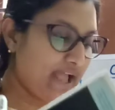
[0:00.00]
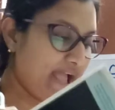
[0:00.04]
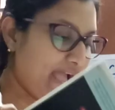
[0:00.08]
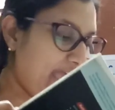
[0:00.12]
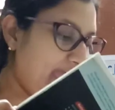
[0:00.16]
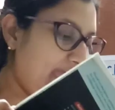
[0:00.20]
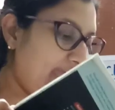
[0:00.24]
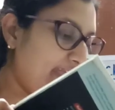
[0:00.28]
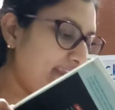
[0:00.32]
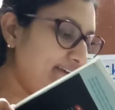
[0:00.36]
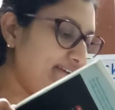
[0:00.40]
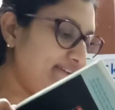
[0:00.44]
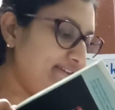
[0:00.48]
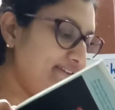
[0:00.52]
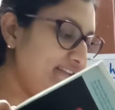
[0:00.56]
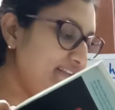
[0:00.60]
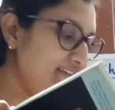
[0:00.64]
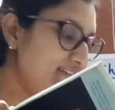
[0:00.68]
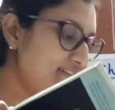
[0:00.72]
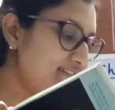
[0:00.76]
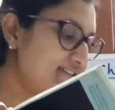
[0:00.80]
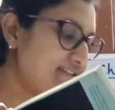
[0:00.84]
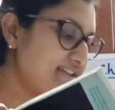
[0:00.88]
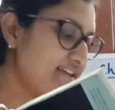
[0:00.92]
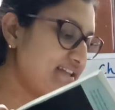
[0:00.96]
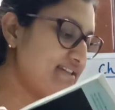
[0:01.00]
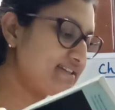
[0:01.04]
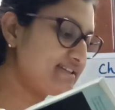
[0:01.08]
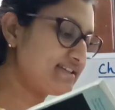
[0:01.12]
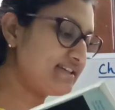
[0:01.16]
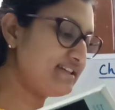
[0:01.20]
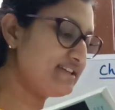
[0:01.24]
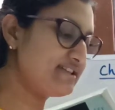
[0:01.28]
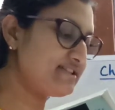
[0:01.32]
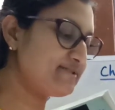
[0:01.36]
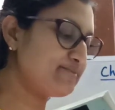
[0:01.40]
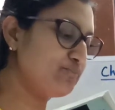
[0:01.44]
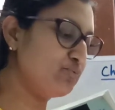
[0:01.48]
And this
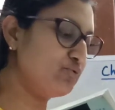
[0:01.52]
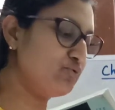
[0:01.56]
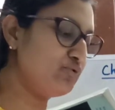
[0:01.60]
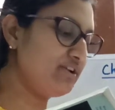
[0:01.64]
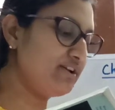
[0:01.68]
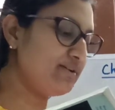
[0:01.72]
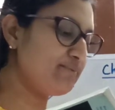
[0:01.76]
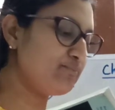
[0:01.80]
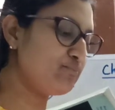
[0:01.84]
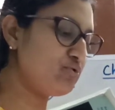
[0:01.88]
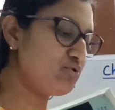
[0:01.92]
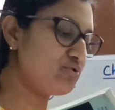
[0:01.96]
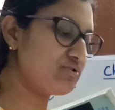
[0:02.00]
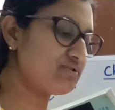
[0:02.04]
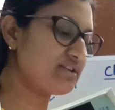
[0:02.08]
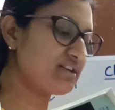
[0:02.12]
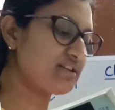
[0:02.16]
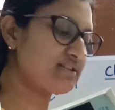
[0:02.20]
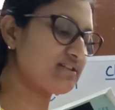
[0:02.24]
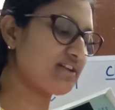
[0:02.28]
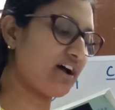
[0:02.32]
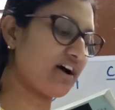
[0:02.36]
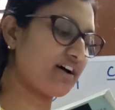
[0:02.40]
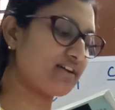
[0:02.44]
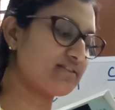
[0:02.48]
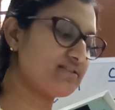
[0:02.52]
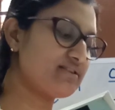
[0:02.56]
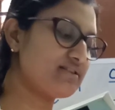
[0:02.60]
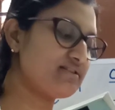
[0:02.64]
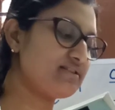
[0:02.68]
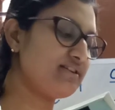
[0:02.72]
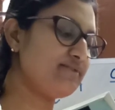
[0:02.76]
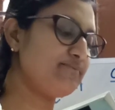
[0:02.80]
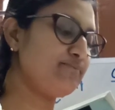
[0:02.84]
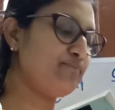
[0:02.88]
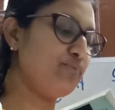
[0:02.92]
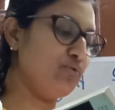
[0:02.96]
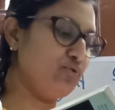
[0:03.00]
tension is pulling force, the
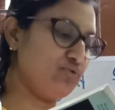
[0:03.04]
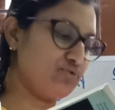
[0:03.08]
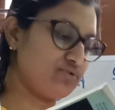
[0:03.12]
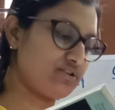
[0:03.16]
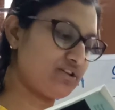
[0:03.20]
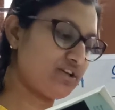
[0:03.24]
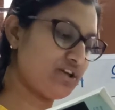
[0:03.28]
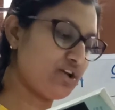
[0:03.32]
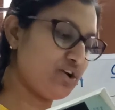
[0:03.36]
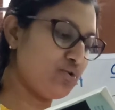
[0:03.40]
succession force,